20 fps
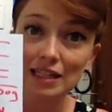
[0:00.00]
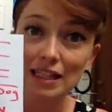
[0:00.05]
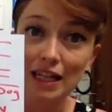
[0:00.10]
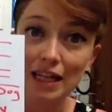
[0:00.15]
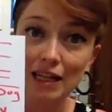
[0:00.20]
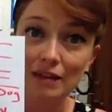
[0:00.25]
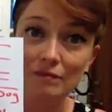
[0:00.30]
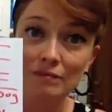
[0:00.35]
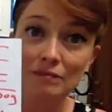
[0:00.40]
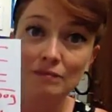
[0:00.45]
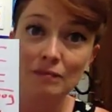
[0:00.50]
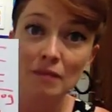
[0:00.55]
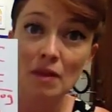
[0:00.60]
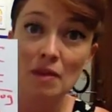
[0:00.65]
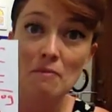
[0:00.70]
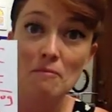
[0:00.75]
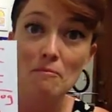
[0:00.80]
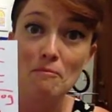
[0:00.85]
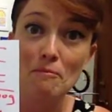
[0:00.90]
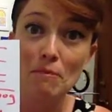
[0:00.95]
D,
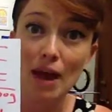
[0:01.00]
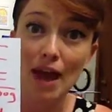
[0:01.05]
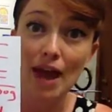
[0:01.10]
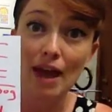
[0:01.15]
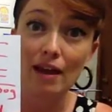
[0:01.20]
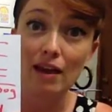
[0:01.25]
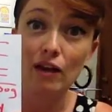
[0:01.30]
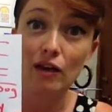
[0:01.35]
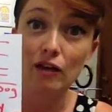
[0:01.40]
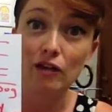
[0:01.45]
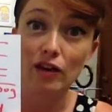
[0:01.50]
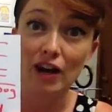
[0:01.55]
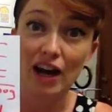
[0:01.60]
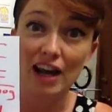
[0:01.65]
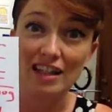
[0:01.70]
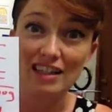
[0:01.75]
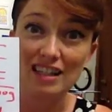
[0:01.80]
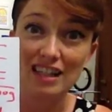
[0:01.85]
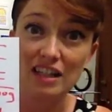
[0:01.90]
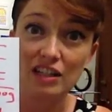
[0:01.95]
big
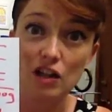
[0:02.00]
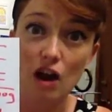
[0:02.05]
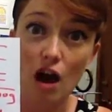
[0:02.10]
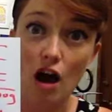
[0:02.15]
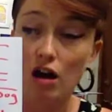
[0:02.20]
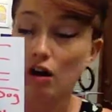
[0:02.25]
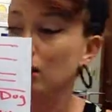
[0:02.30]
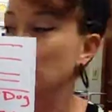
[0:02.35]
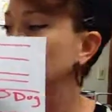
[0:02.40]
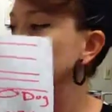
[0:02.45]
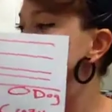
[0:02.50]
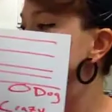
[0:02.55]
crazy dog.